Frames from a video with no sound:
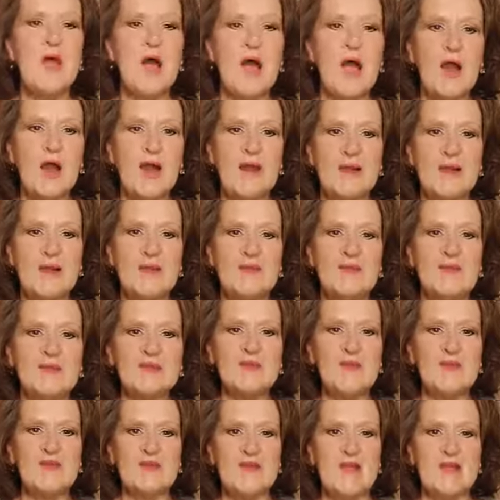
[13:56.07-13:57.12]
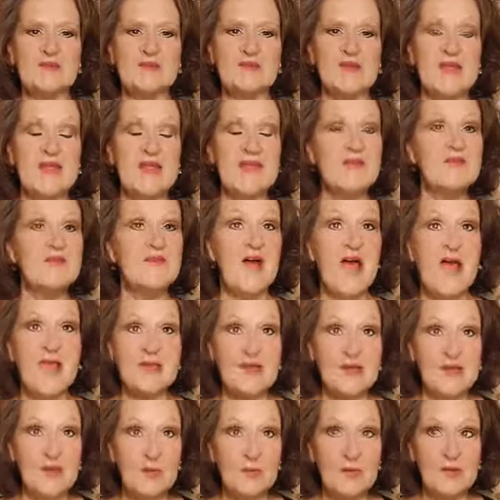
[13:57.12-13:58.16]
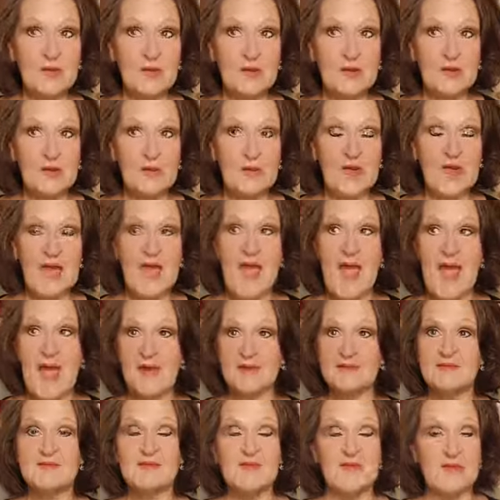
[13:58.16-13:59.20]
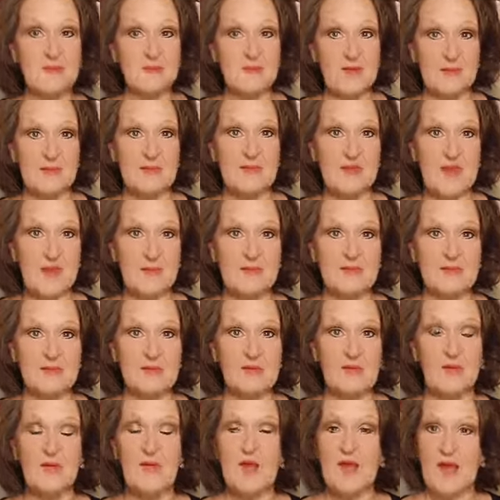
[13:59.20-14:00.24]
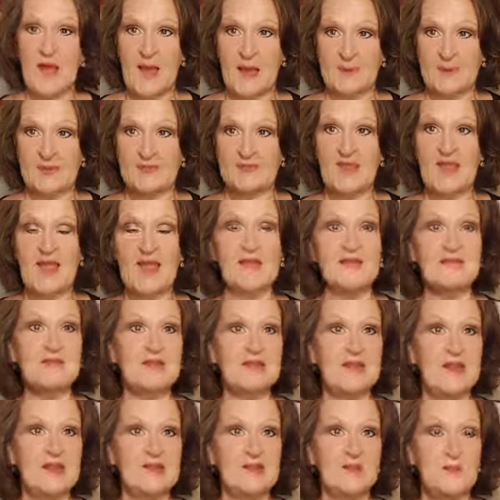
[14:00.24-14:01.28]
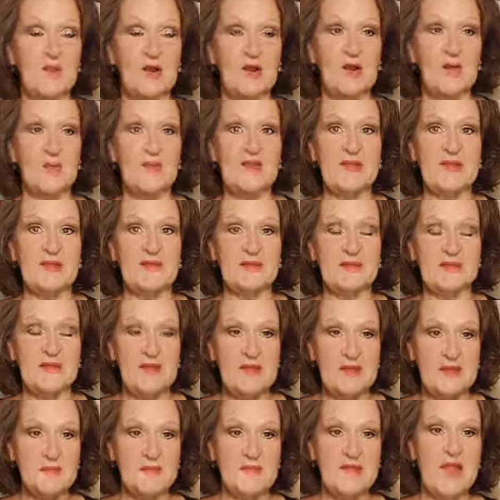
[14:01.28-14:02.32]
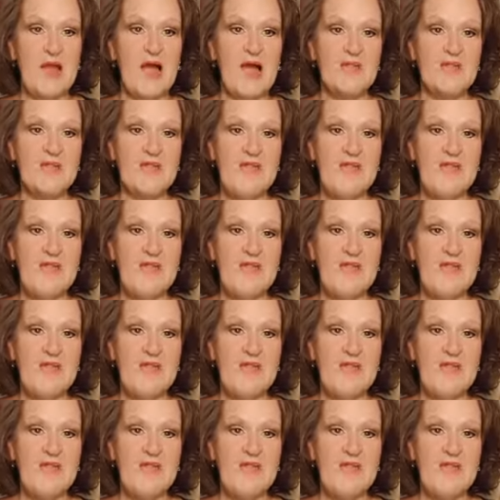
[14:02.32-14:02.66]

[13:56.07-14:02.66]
All right, that's all I've got today. If I can help you in any way, ask. Hit me up in the comments below. I'm going to say ask today and tomorrow because beyond